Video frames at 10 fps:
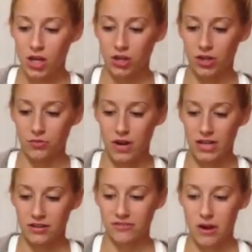You're going to run
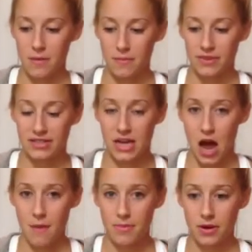it from the
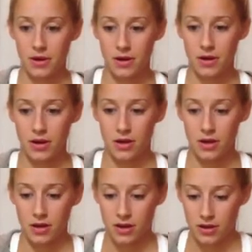top
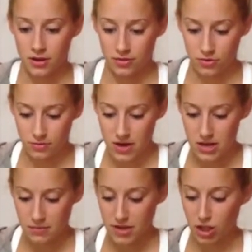through the
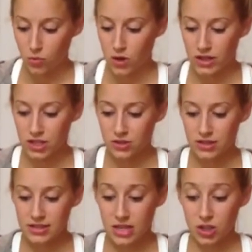bottom, and you want to do
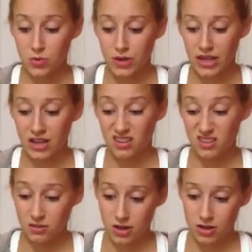this at a
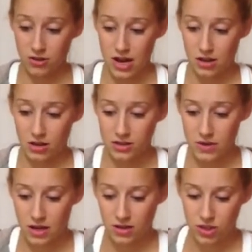20-30 degree angle as
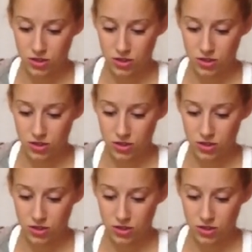well.